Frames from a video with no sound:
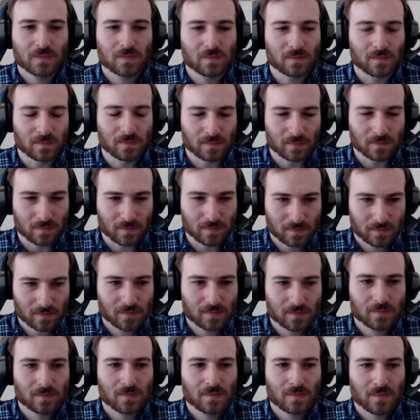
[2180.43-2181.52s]
Mm-hmm.
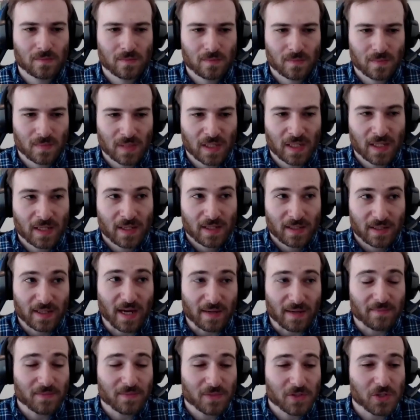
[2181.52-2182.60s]

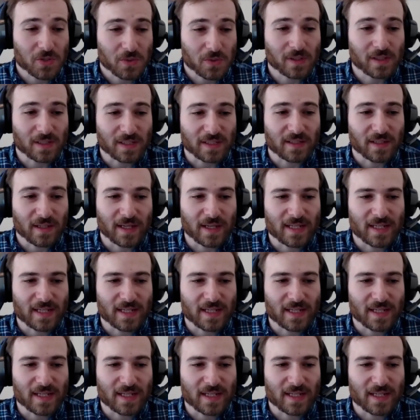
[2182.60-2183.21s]
Yeah, surely.